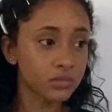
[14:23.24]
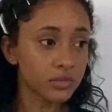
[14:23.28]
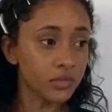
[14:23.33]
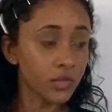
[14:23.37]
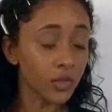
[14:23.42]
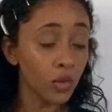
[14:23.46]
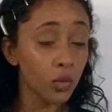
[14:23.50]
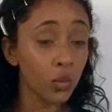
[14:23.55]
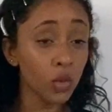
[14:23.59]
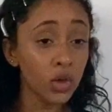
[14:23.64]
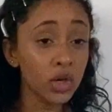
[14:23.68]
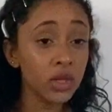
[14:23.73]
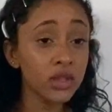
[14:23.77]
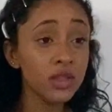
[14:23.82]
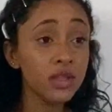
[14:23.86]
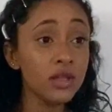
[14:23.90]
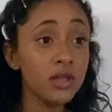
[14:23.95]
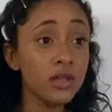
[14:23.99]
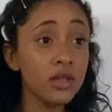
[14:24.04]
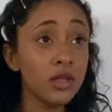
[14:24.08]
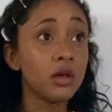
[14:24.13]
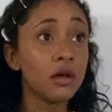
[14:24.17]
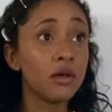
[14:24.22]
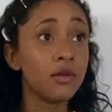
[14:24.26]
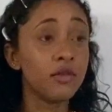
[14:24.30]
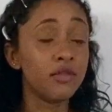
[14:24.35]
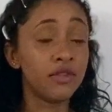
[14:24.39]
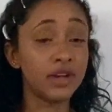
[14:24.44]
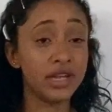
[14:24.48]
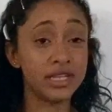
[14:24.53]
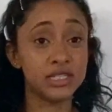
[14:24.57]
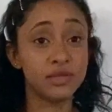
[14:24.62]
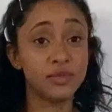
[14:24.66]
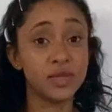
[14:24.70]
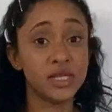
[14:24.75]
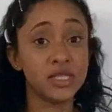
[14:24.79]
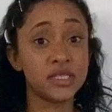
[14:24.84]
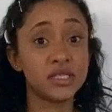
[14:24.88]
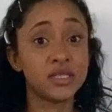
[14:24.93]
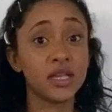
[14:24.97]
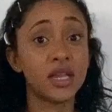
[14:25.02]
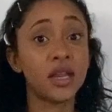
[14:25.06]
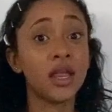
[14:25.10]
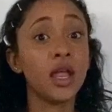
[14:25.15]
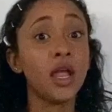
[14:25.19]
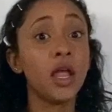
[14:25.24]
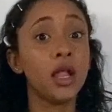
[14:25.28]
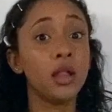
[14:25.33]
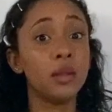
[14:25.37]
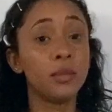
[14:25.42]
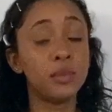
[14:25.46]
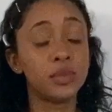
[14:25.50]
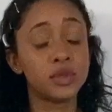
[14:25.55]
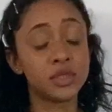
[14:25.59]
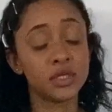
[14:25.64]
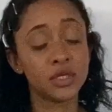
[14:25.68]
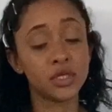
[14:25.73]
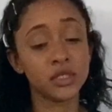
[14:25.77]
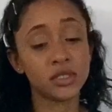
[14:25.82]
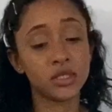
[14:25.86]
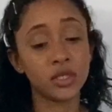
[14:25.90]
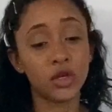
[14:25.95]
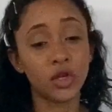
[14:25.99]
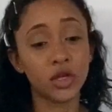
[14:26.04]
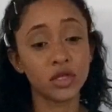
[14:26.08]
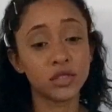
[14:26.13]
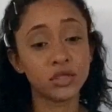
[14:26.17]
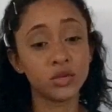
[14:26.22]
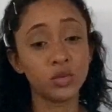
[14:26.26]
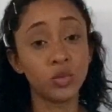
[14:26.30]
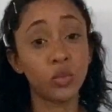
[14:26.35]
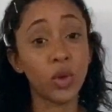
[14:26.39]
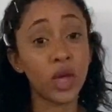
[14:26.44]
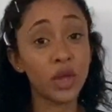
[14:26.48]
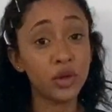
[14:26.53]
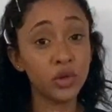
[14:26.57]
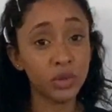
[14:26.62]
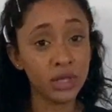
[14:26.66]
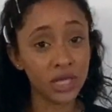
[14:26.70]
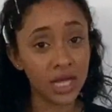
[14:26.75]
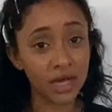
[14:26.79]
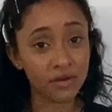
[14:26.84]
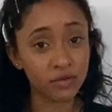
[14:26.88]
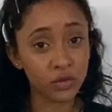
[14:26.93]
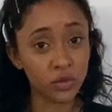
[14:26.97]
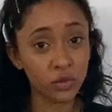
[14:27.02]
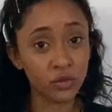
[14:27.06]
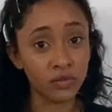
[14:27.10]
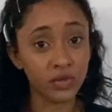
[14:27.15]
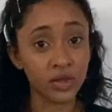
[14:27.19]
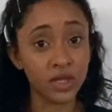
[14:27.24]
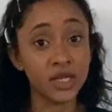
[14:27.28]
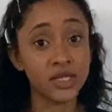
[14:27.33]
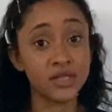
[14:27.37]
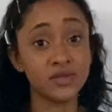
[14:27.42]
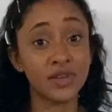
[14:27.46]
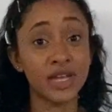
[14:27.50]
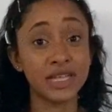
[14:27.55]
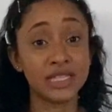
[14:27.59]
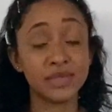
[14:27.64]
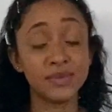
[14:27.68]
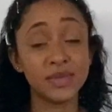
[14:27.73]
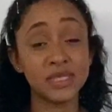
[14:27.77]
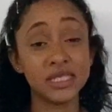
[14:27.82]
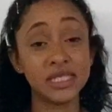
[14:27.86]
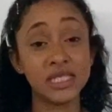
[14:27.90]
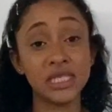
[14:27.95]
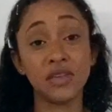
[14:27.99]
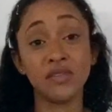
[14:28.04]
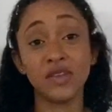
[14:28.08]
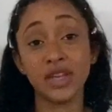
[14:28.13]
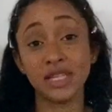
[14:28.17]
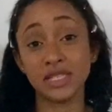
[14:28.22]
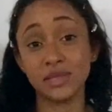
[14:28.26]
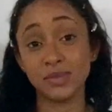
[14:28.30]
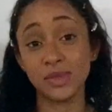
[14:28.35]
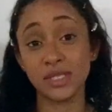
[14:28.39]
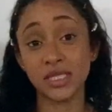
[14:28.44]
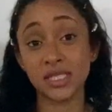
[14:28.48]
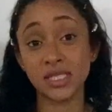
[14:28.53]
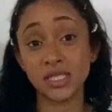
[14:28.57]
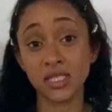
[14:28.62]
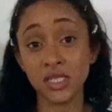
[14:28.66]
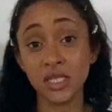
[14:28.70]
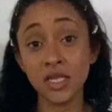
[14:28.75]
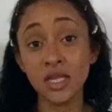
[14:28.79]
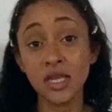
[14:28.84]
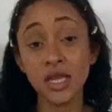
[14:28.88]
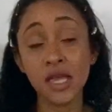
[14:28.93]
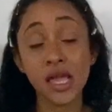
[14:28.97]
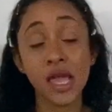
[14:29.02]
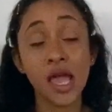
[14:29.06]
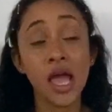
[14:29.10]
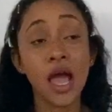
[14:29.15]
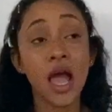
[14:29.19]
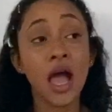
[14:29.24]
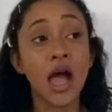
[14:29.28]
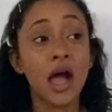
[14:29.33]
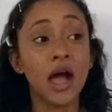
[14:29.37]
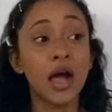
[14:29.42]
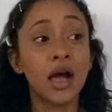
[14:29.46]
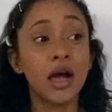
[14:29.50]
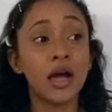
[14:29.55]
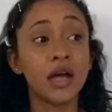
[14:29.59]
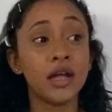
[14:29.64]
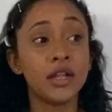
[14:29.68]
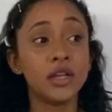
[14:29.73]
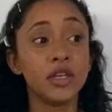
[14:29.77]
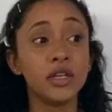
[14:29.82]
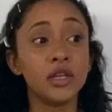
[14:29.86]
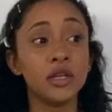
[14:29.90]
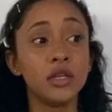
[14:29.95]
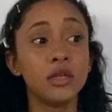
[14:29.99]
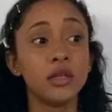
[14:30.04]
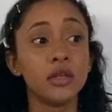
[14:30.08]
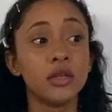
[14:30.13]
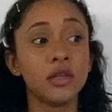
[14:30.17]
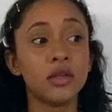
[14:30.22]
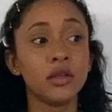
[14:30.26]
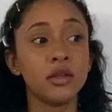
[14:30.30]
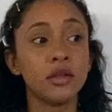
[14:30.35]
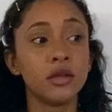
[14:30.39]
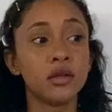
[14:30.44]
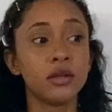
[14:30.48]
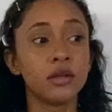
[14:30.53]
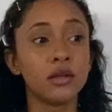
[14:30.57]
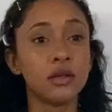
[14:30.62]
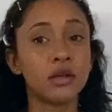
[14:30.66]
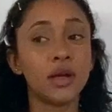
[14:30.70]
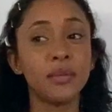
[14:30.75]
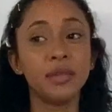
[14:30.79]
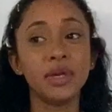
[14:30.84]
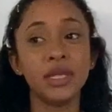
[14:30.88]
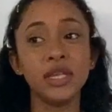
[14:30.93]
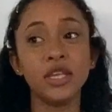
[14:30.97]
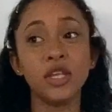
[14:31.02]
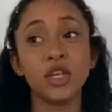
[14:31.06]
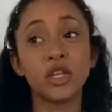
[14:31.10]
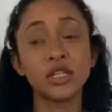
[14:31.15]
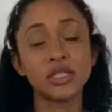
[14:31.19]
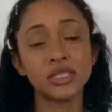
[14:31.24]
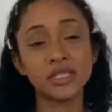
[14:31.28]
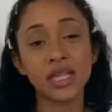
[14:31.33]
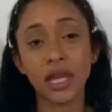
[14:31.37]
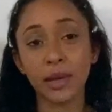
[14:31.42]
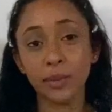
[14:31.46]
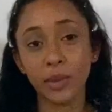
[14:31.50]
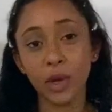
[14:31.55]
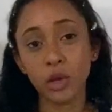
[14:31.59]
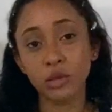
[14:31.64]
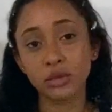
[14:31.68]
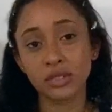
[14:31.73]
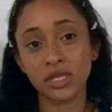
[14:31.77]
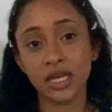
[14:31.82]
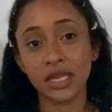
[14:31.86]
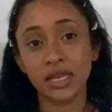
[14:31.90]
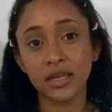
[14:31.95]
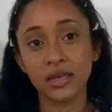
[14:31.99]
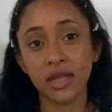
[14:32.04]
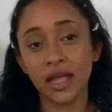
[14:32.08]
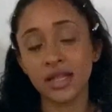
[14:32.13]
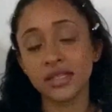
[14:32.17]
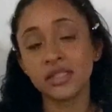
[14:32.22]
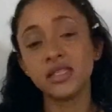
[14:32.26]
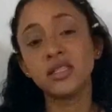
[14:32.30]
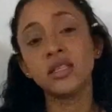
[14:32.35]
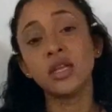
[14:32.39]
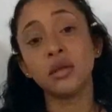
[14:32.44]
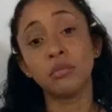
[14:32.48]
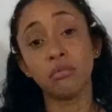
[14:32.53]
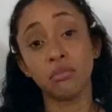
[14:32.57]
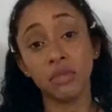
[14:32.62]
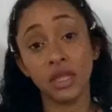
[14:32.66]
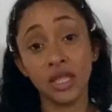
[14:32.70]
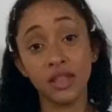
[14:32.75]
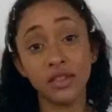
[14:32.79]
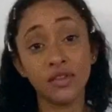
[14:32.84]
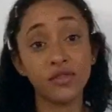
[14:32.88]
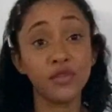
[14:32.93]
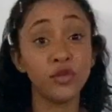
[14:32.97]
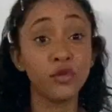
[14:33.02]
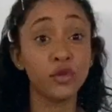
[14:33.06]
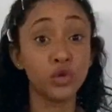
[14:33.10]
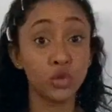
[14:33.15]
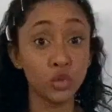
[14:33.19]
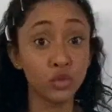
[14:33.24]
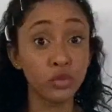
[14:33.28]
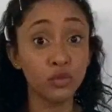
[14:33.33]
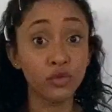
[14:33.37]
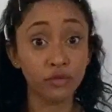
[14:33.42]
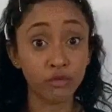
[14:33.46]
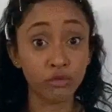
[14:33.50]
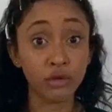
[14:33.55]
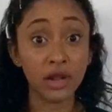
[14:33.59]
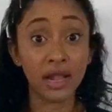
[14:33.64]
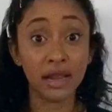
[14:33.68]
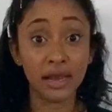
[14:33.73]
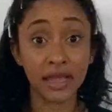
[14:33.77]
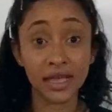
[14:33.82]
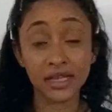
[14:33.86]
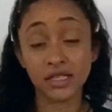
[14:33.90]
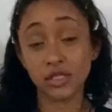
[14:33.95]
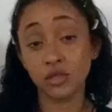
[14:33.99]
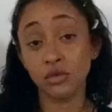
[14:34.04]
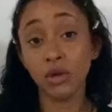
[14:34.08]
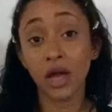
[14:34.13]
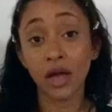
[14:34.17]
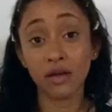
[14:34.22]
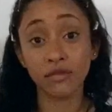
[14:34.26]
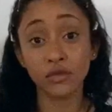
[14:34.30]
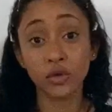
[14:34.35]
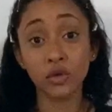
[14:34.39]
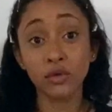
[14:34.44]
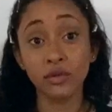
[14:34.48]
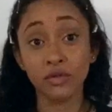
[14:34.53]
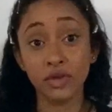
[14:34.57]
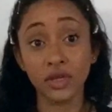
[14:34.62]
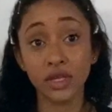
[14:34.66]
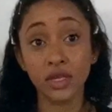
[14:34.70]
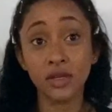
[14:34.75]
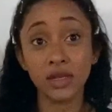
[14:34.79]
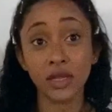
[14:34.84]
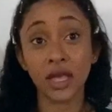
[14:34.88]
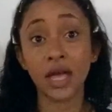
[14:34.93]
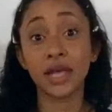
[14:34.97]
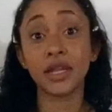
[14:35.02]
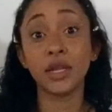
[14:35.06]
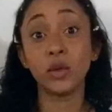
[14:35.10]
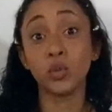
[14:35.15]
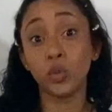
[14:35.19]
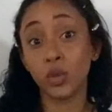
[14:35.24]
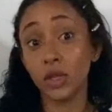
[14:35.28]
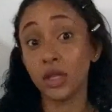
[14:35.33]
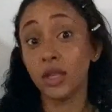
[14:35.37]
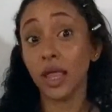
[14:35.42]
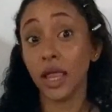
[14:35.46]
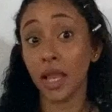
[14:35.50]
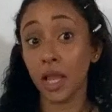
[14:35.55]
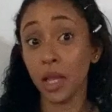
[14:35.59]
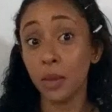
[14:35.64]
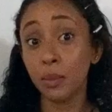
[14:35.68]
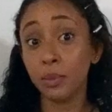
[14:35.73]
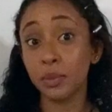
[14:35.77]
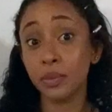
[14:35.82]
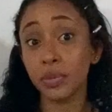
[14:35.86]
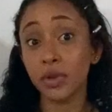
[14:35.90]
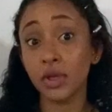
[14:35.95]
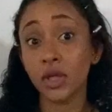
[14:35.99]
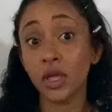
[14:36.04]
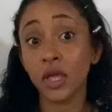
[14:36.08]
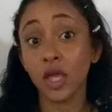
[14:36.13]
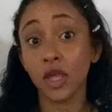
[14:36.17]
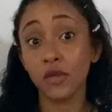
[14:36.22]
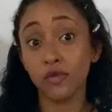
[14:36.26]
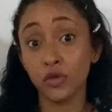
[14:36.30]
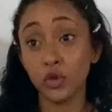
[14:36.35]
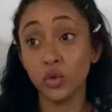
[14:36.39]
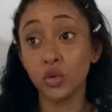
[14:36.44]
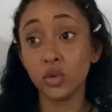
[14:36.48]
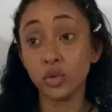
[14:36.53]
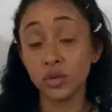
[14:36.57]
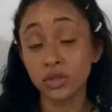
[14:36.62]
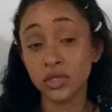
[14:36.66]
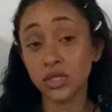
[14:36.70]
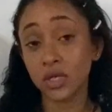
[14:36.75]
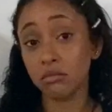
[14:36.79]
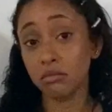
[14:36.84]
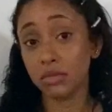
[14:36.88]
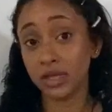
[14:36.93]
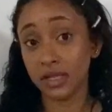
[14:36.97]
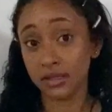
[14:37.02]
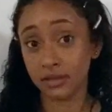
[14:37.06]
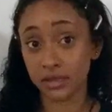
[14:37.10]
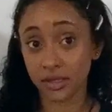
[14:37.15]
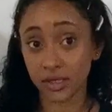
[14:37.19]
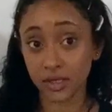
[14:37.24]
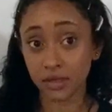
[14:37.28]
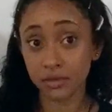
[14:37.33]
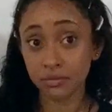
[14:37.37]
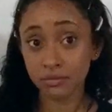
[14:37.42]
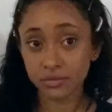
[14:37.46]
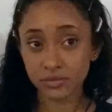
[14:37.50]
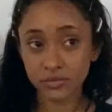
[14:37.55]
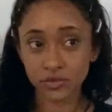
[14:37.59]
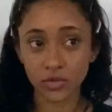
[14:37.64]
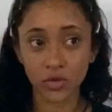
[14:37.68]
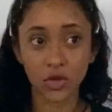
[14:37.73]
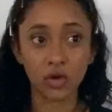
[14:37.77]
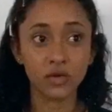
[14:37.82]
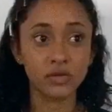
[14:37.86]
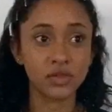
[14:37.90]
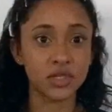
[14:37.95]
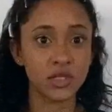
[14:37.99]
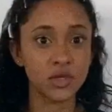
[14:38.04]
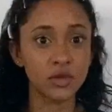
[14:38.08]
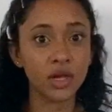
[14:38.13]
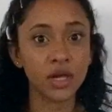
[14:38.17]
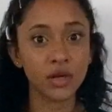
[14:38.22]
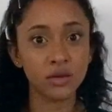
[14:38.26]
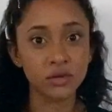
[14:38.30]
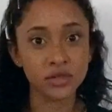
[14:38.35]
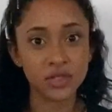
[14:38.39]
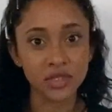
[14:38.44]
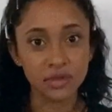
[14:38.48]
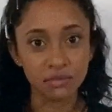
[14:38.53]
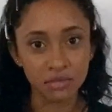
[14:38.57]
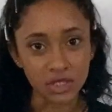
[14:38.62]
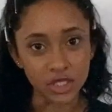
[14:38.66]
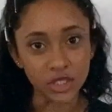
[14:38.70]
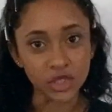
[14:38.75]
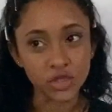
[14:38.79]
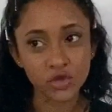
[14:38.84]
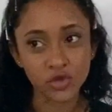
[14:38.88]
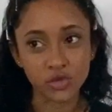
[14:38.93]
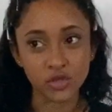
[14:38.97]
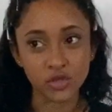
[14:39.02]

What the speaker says: one of the vitamins that helps us a lot when we have COVID is vitamin D and vitamin C. And I mean, you could stand up outside and sunbathe if you do realize you have COVID, and it will help if you go sunbathing. Obviously, you can't go to the beach,